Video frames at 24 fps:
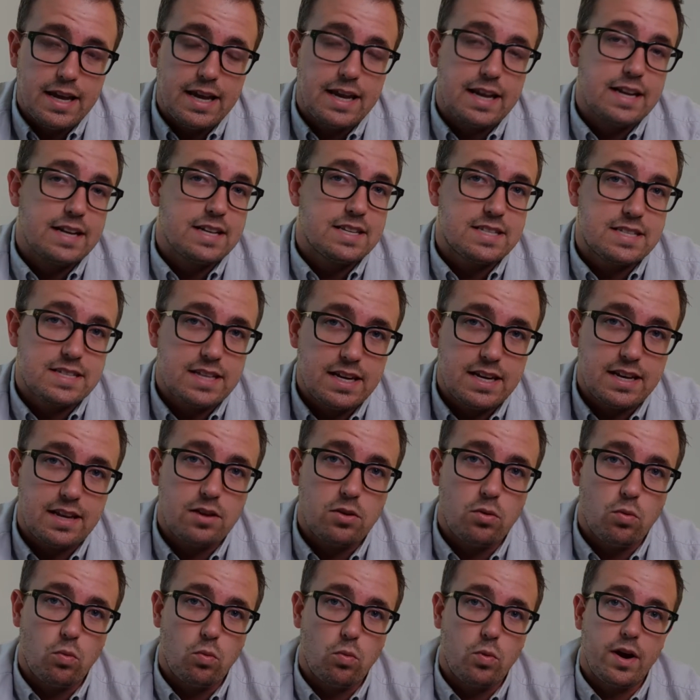In a
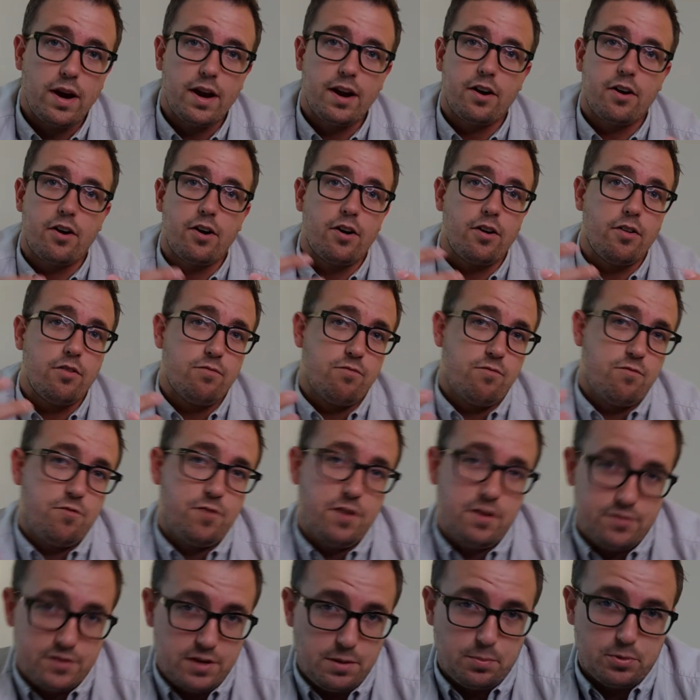city where
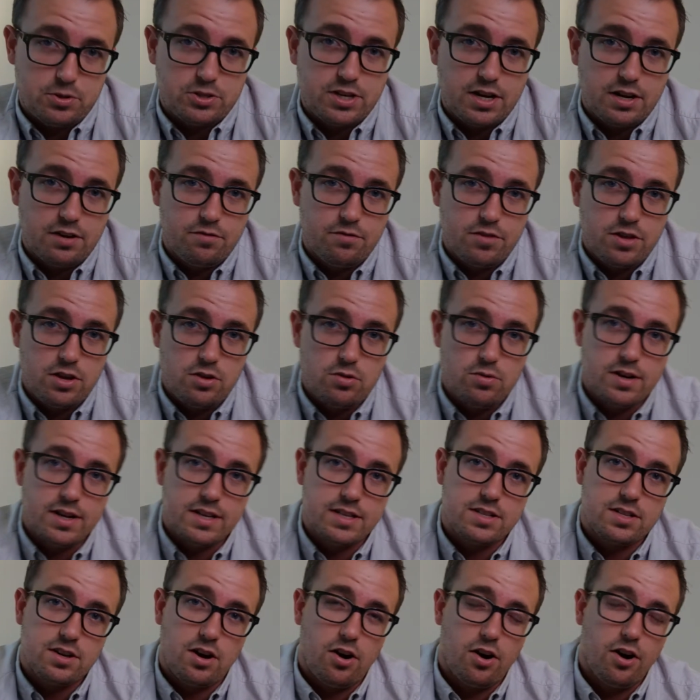50% of the
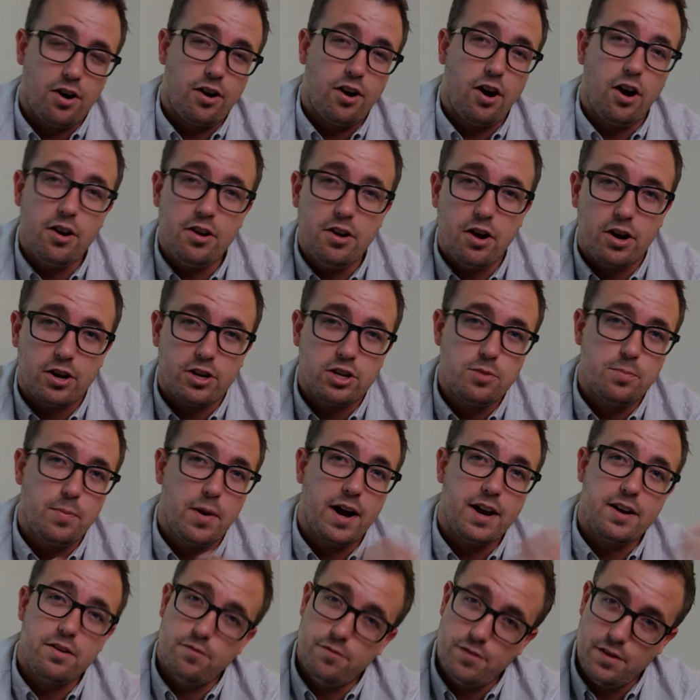units are
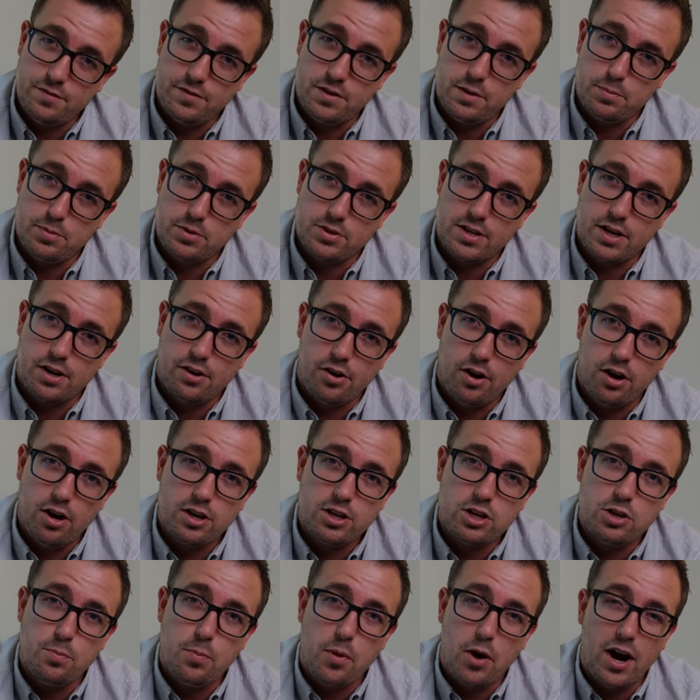unoccupied and 50% are
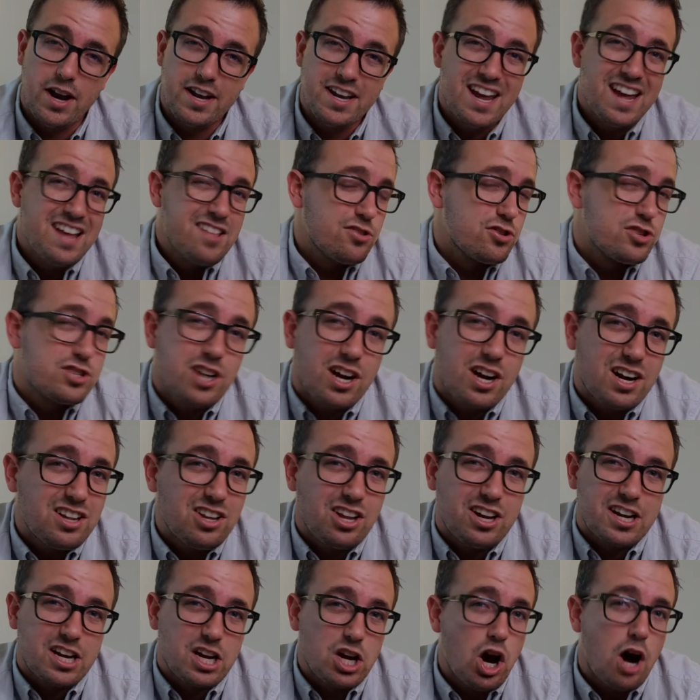occupied, there's not a
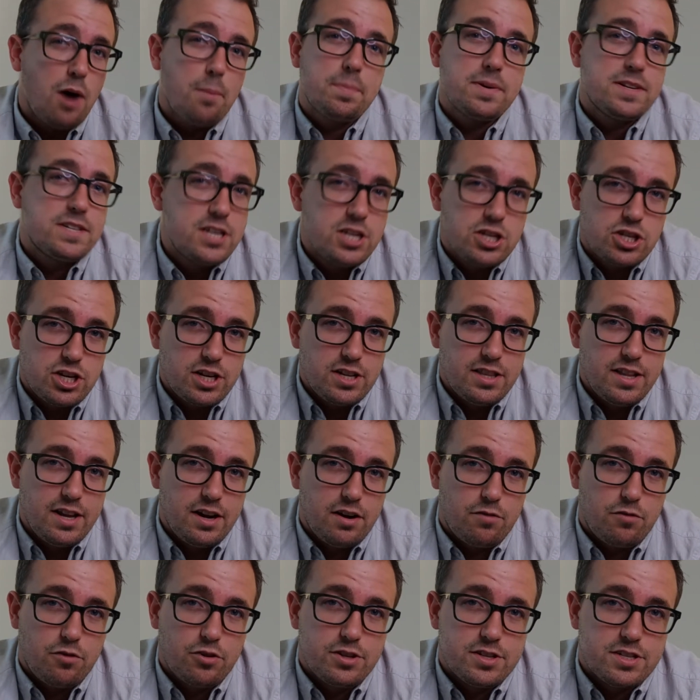lot of competition
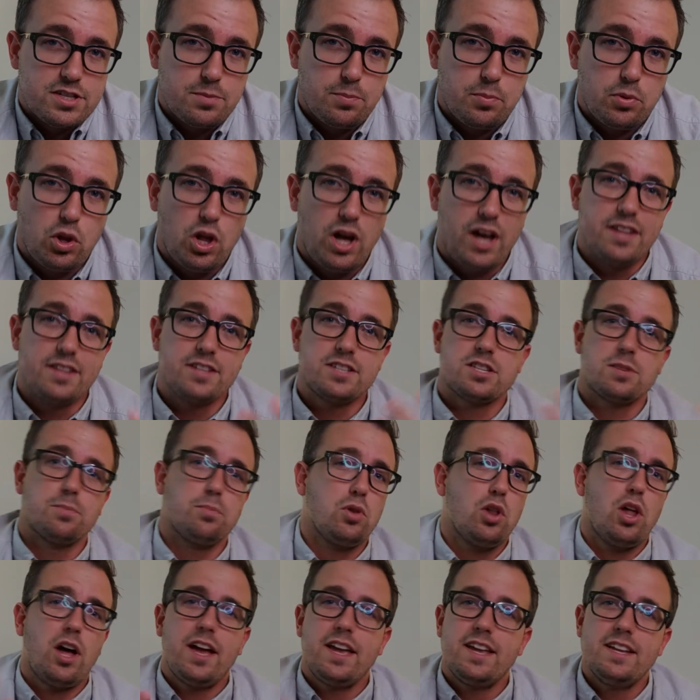there for the supply. The
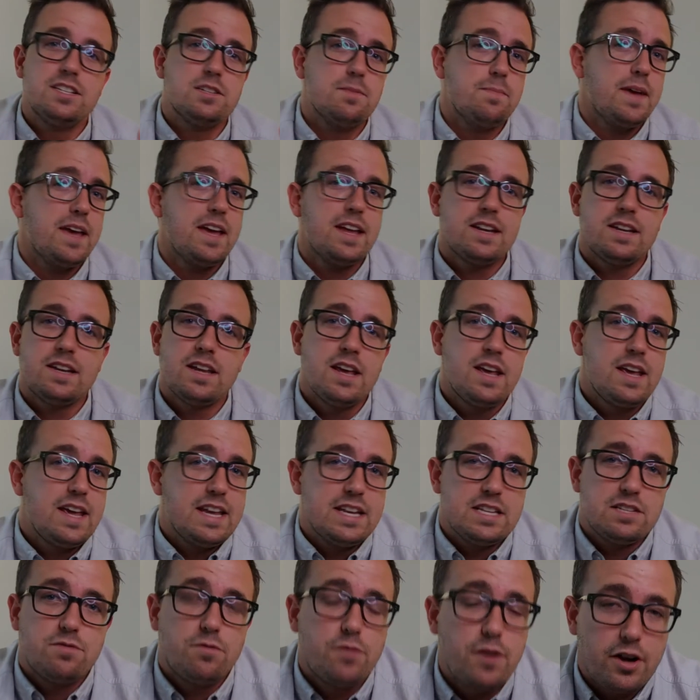supply and demand
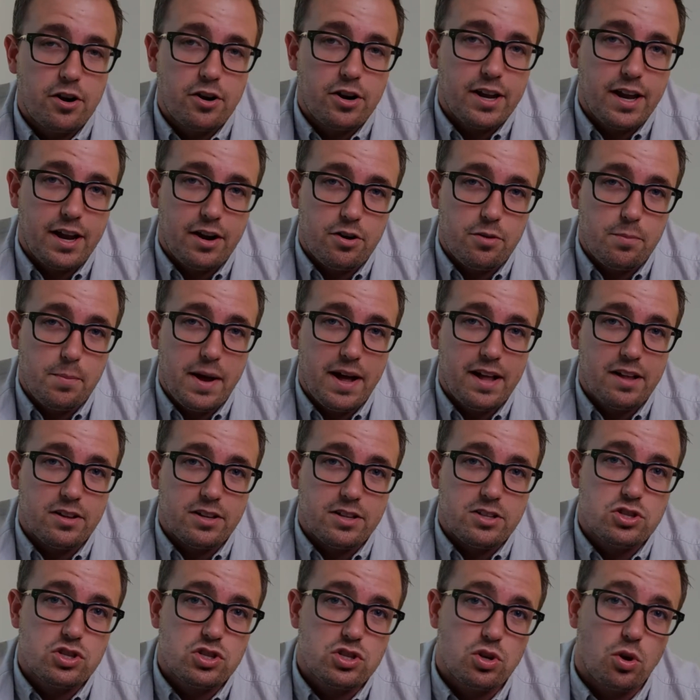is very out of
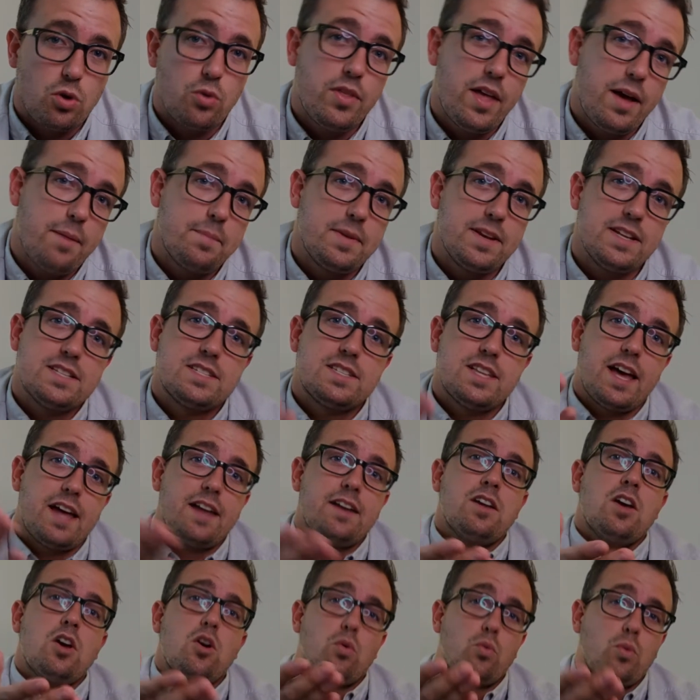balance. So that means
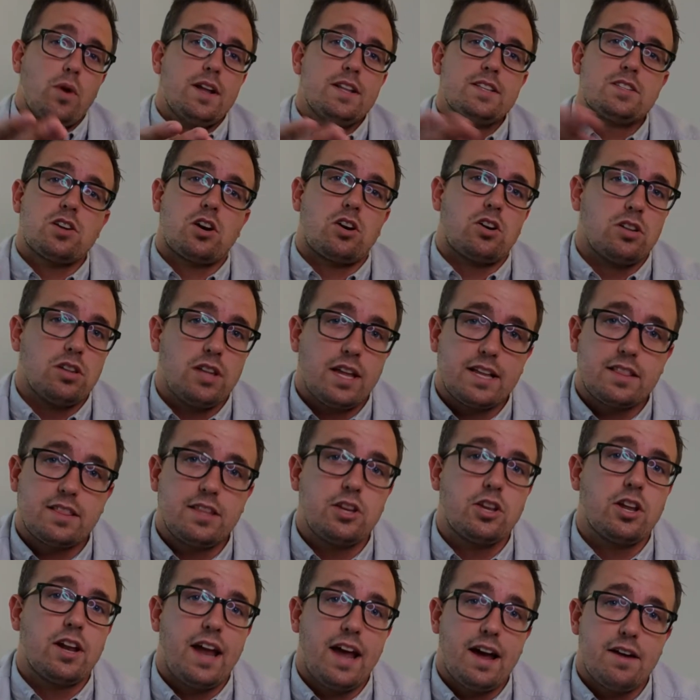that rents are
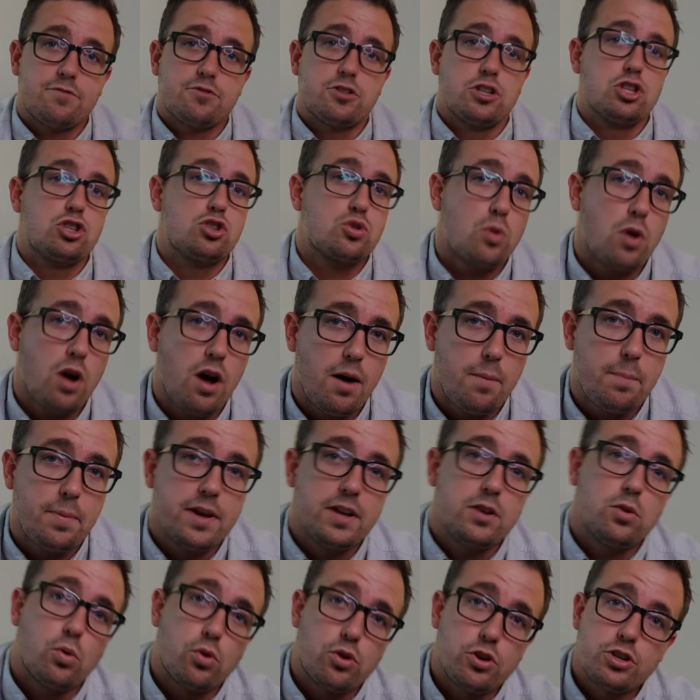likely gonna have to drop
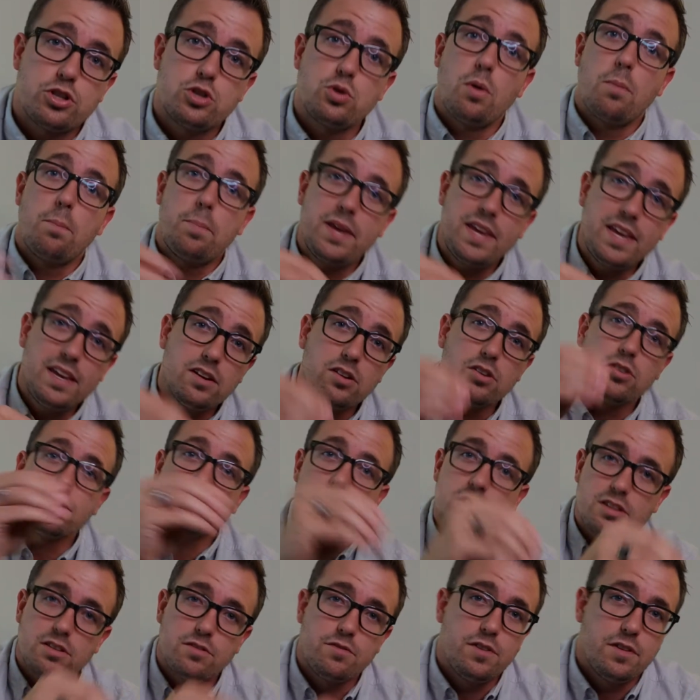in order to appeal
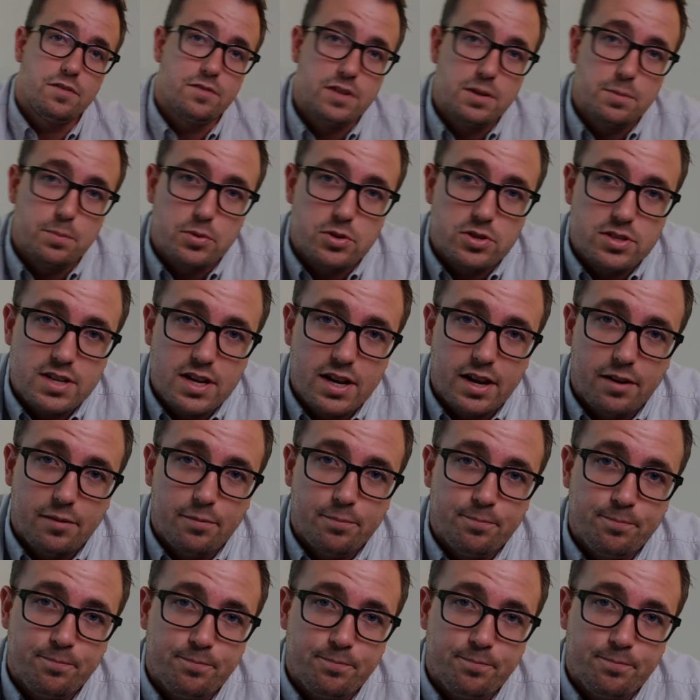to the 50%.